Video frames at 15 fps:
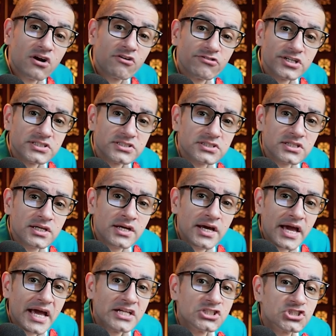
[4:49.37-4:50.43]
service
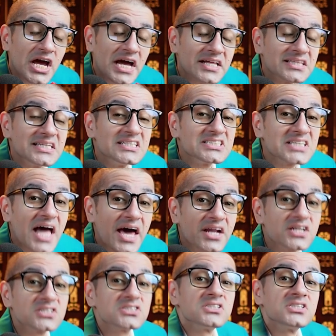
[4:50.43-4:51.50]
and check the
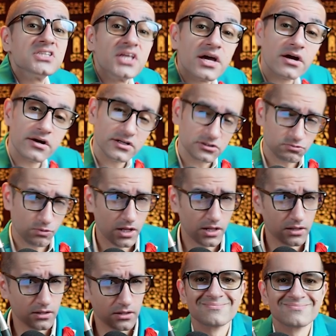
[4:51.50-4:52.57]
status there as
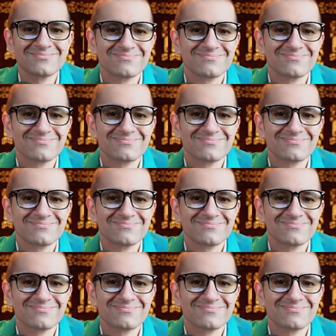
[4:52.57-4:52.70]
well.